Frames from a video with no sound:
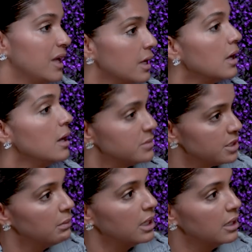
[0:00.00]
can come
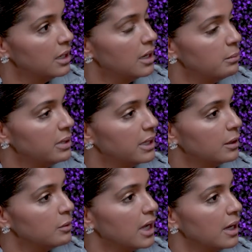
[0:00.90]
to me and be
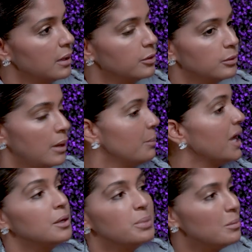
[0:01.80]
like, okay, I'm
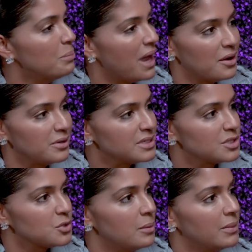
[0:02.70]
not going to be
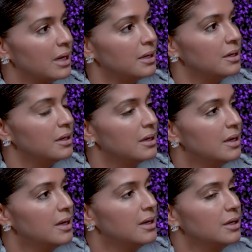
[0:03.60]
embarrassed, or I'm not going to,
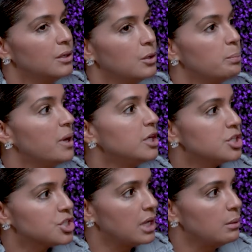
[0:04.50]
you know,
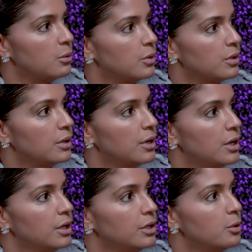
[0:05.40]
punish them, or,
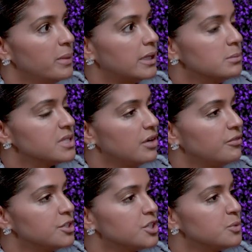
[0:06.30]
you know, make them
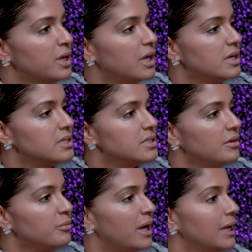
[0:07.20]
suffer just because
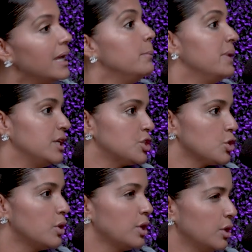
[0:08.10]
of my image,
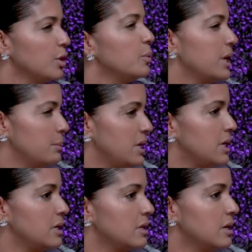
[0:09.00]
or, you know what I
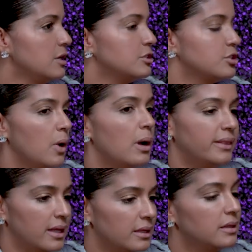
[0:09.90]
mean? So
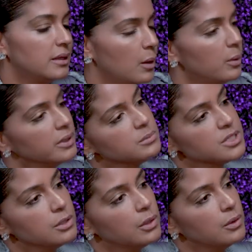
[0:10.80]
at the end of the day, I want them
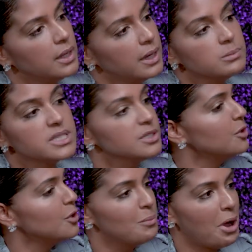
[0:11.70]
to know that I'm
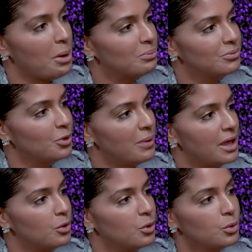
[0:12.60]
still their mom, no
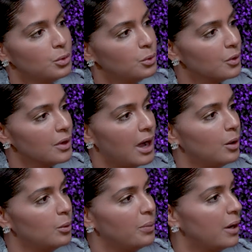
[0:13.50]
matter who or
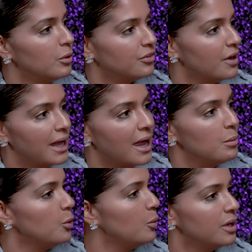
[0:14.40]
how powerful I
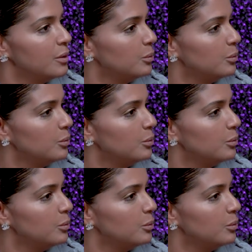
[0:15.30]
am, or what,